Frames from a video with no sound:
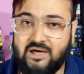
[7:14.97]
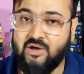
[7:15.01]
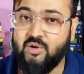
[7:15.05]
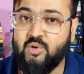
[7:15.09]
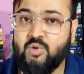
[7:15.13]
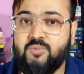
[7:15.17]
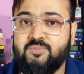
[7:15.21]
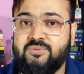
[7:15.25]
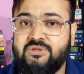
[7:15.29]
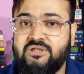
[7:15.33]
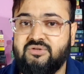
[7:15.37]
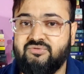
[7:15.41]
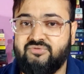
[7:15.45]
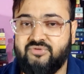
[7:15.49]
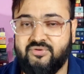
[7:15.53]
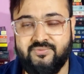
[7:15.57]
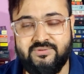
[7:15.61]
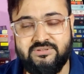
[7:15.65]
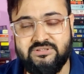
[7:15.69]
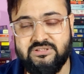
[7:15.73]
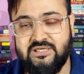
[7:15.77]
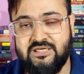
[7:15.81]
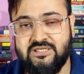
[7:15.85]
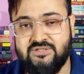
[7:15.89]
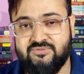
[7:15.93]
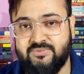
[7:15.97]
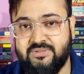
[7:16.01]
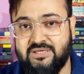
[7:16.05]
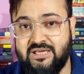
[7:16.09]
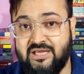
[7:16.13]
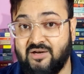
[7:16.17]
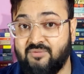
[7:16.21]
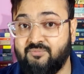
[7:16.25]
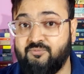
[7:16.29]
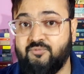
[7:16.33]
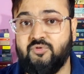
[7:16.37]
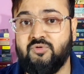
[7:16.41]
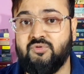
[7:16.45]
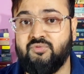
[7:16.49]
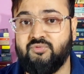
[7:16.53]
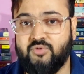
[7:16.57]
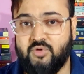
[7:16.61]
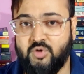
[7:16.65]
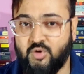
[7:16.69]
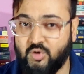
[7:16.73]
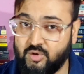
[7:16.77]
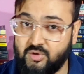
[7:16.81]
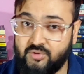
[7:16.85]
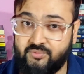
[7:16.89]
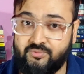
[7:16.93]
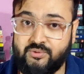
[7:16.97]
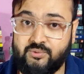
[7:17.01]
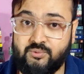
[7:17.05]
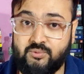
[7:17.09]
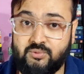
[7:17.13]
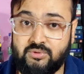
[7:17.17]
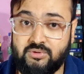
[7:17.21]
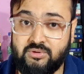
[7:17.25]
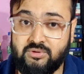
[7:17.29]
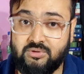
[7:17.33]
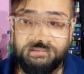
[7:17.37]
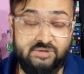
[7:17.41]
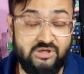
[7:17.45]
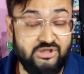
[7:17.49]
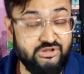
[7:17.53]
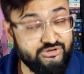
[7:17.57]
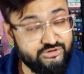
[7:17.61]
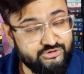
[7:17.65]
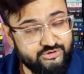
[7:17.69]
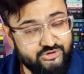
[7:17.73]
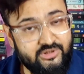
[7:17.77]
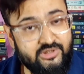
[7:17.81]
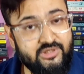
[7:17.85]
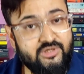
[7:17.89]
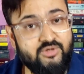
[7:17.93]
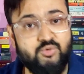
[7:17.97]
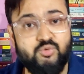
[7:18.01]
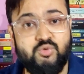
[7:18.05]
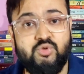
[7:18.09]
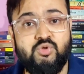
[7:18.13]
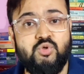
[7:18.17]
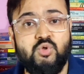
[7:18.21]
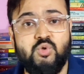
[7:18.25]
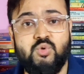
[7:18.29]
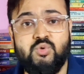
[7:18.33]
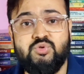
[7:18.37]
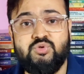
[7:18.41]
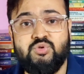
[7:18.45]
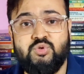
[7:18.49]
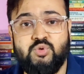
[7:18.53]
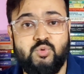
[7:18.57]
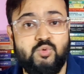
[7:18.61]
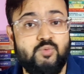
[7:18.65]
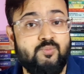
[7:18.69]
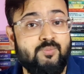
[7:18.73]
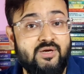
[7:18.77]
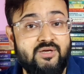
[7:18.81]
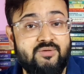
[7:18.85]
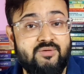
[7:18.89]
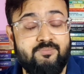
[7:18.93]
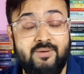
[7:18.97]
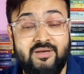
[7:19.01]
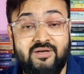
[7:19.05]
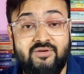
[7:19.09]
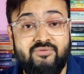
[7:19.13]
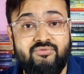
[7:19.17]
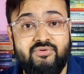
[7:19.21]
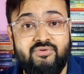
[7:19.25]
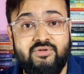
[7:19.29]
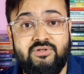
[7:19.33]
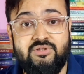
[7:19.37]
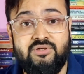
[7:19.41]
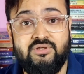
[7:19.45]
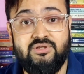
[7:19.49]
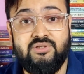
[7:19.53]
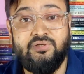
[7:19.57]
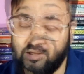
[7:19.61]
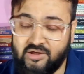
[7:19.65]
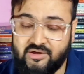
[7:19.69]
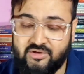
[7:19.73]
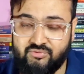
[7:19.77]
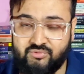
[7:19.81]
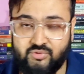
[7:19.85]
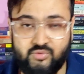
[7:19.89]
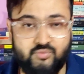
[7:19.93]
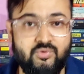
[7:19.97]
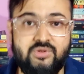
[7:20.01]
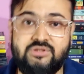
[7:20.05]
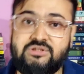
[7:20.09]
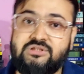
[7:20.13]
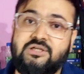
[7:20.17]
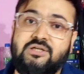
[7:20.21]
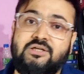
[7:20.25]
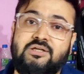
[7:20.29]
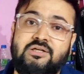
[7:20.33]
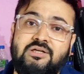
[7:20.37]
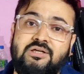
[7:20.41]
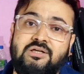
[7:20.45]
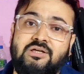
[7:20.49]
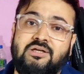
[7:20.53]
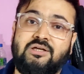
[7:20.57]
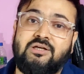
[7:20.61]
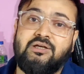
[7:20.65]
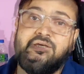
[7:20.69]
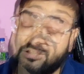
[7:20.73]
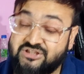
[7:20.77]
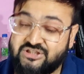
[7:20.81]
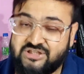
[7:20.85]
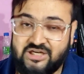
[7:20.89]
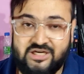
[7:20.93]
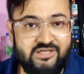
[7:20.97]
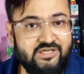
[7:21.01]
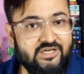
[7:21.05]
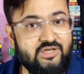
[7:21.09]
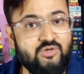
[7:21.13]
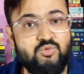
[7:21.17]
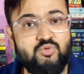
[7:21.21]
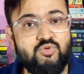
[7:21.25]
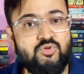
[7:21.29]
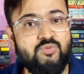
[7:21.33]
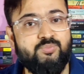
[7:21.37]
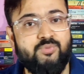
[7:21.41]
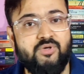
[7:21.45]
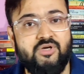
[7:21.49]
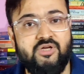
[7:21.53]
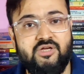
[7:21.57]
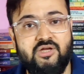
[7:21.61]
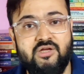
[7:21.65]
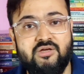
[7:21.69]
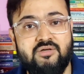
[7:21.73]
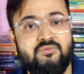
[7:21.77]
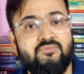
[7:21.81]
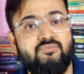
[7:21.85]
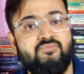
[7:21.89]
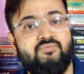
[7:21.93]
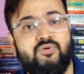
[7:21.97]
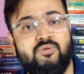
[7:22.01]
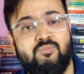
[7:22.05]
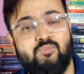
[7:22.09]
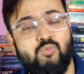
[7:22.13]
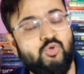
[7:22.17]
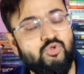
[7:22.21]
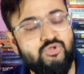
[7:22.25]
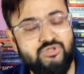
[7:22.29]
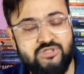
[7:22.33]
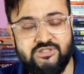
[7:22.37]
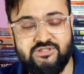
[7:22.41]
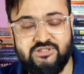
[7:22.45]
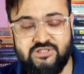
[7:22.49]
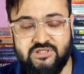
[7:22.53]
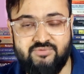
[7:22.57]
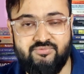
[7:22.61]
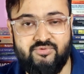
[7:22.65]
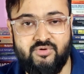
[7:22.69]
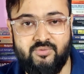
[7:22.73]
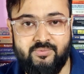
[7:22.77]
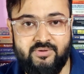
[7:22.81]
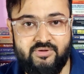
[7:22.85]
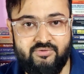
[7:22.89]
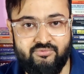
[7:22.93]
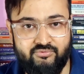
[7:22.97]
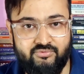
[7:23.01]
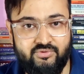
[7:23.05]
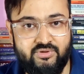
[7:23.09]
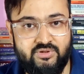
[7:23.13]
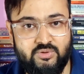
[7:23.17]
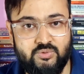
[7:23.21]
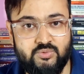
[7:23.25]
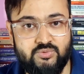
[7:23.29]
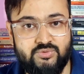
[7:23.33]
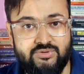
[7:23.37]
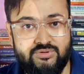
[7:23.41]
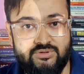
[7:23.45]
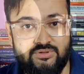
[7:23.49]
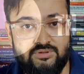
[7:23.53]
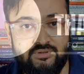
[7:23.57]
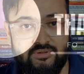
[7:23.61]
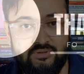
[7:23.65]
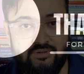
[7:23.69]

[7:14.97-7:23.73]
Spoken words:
I hope the information has been helpful for all of you. Please share it with those who might benefit. Thank you for watching and stay tuned to ProGyanam for more such informative videos.